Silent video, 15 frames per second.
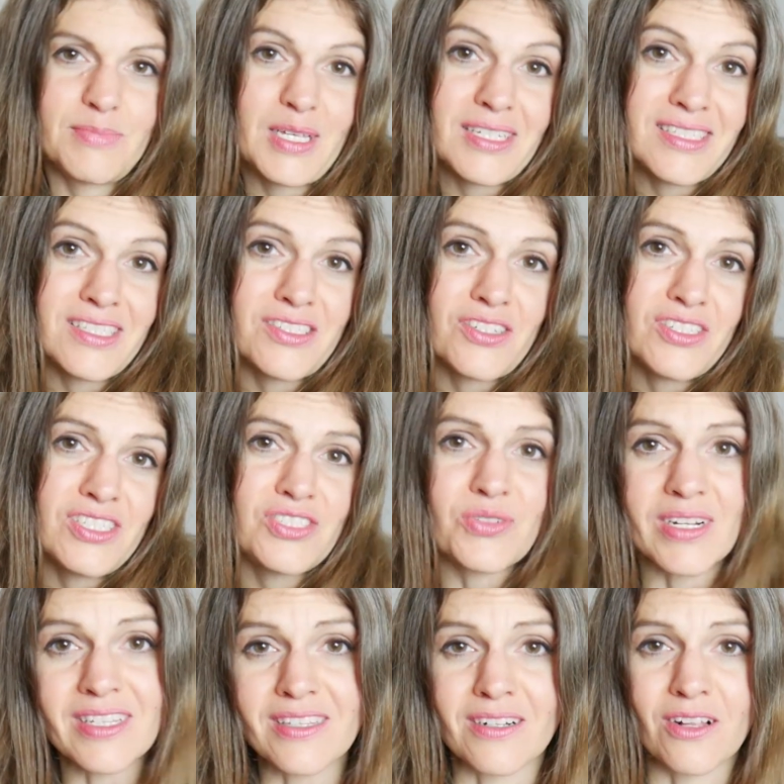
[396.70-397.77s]
because it's good to
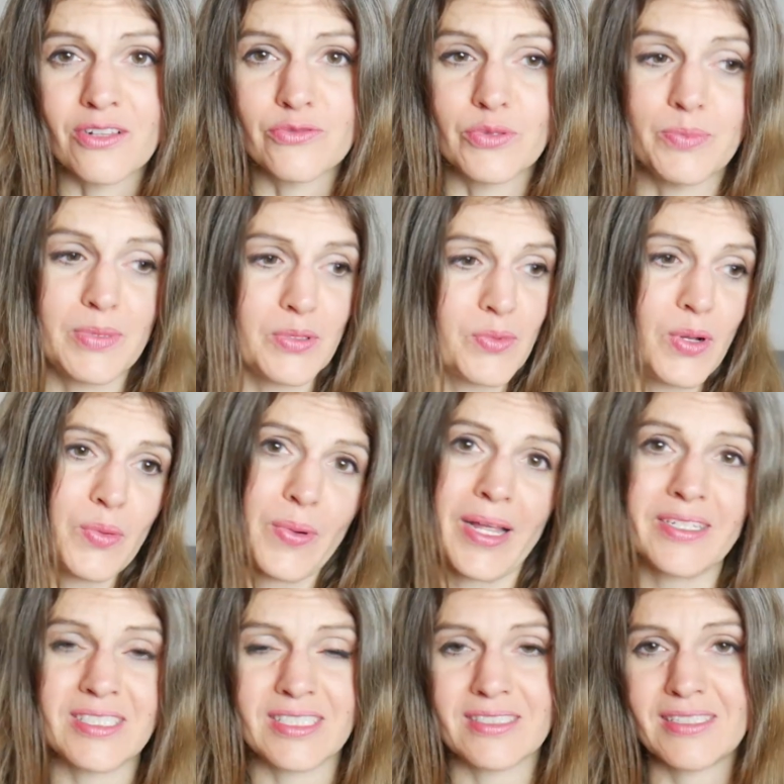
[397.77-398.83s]
strengthen all of them, be
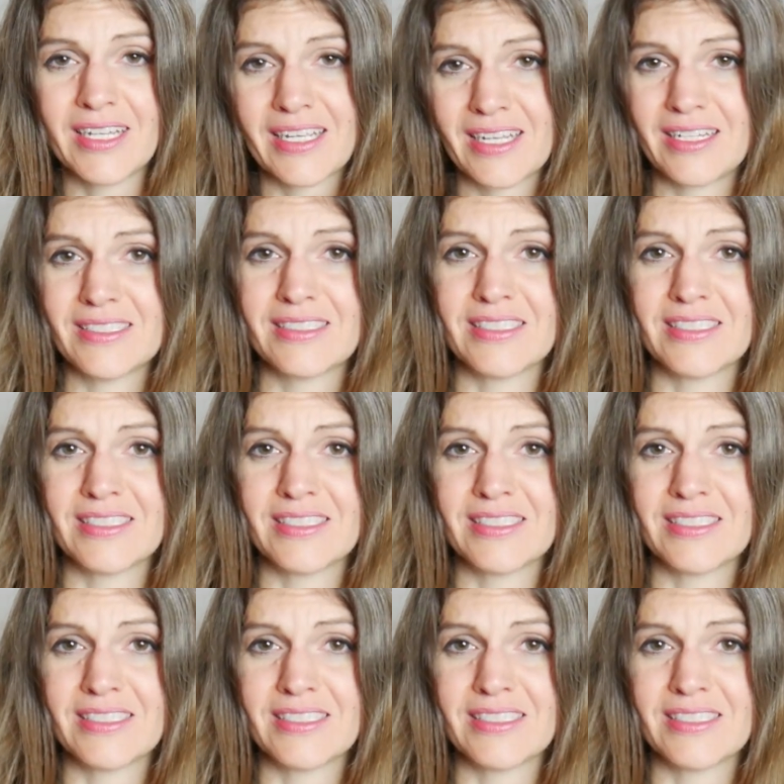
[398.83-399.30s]
well-rounded, that kind of